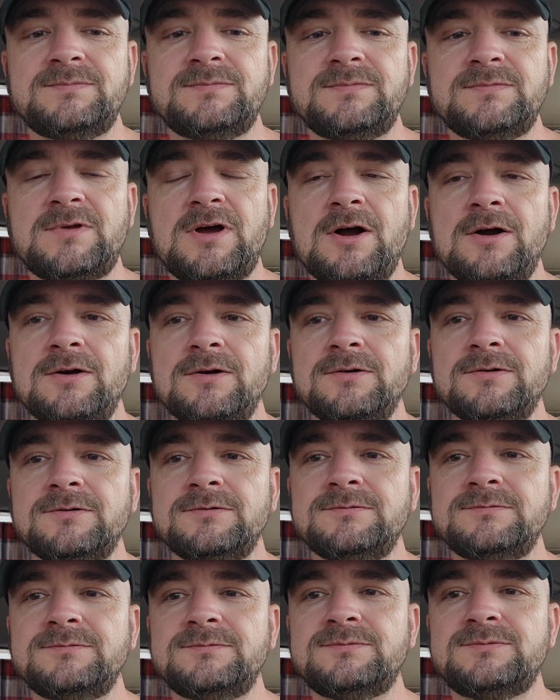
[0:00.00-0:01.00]

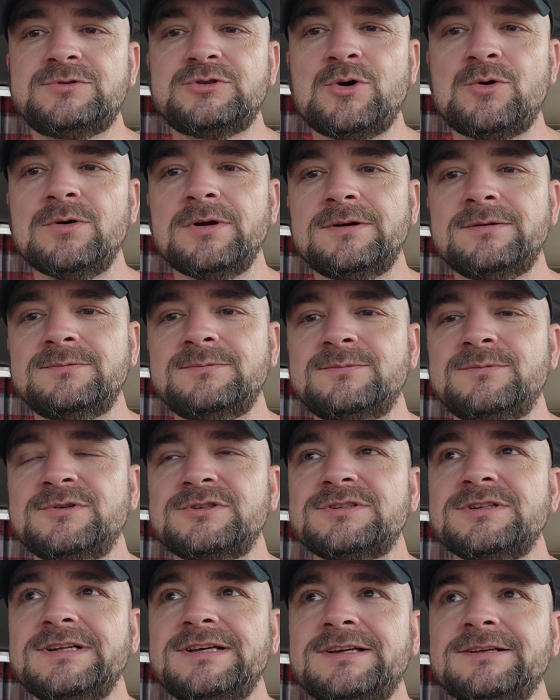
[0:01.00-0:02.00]
her toilet
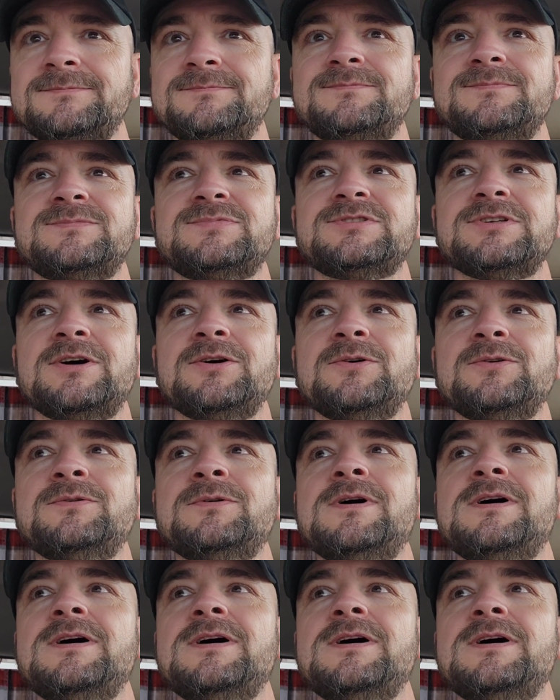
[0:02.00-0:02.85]
was leaking. So